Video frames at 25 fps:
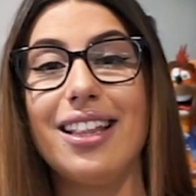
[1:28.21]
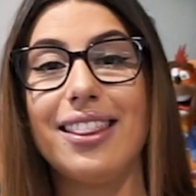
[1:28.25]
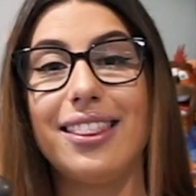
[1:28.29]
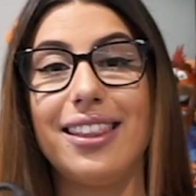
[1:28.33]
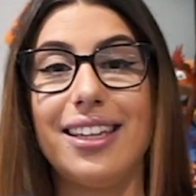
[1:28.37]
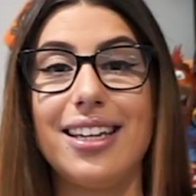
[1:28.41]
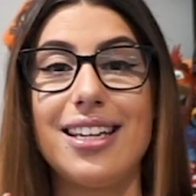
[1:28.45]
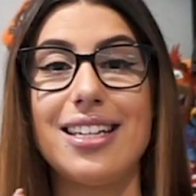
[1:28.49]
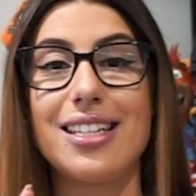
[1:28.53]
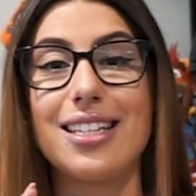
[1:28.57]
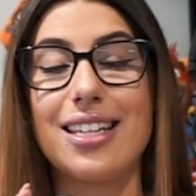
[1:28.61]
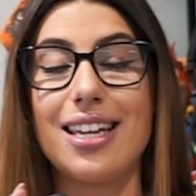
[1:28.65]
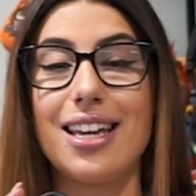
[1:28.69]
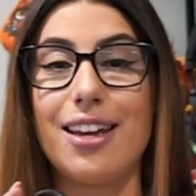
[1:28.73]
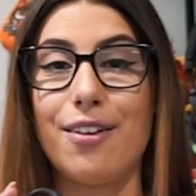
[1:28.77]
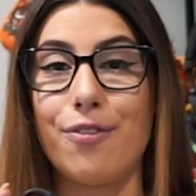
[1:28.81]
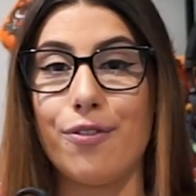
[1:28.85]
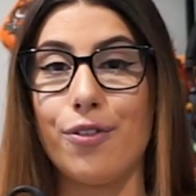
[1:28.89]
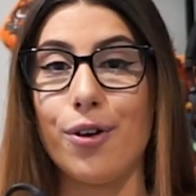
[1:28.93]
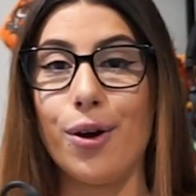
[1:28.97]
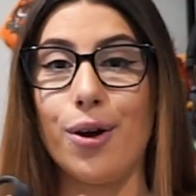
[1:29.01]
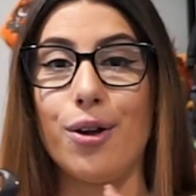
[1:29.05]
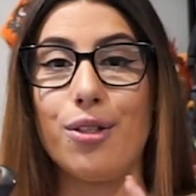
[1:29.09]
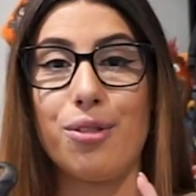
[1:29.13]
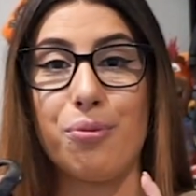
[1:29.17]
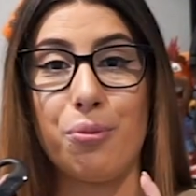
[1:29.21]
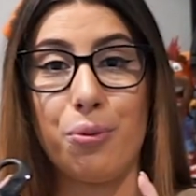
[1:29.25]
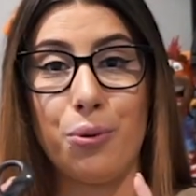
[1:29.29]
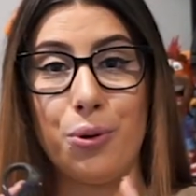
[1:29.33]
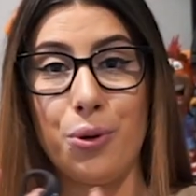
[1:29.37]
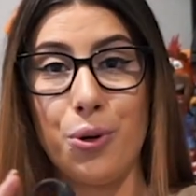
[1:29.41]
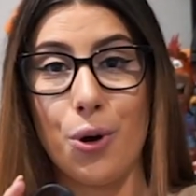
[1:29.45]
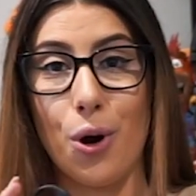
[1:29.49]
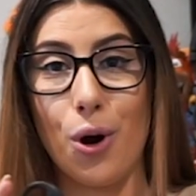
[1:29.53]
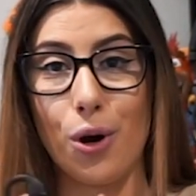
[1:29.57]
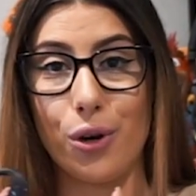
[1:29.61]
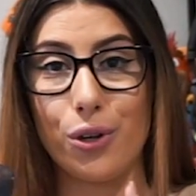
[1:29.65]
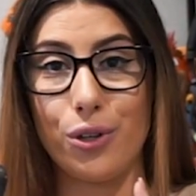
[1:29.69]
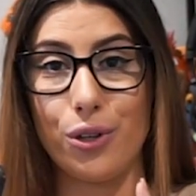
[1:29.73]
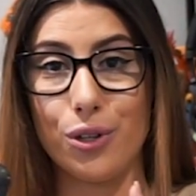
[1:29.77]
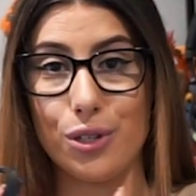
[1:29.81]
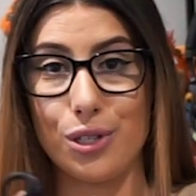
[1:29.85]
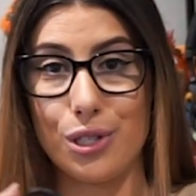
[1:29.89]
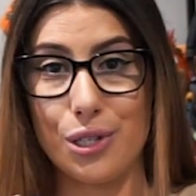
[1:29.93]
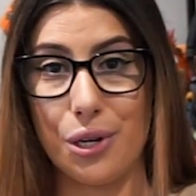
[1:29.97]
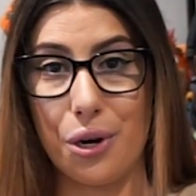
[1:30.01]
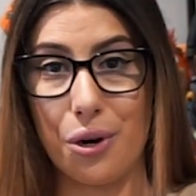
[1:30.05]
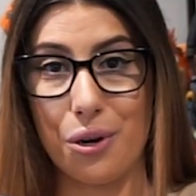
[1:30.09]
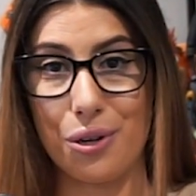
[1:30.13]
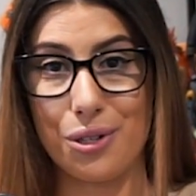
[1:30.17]
These earphones will knock your
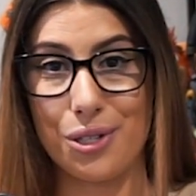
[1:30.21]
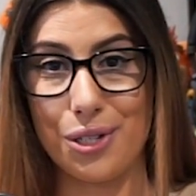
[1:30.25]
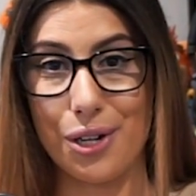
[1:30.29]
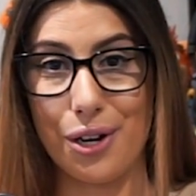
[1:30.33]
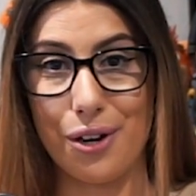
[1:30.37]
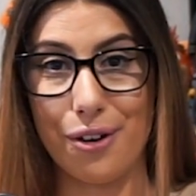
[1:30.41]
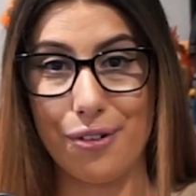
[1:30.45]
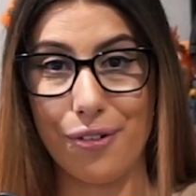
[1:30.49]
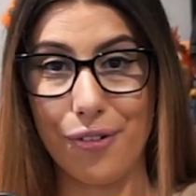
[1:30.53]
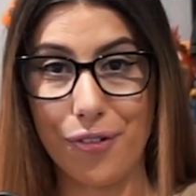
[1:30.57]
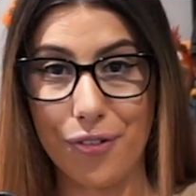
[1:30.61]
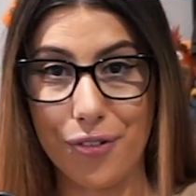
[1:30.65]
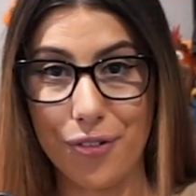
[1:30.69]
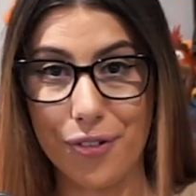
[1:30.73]
socks off.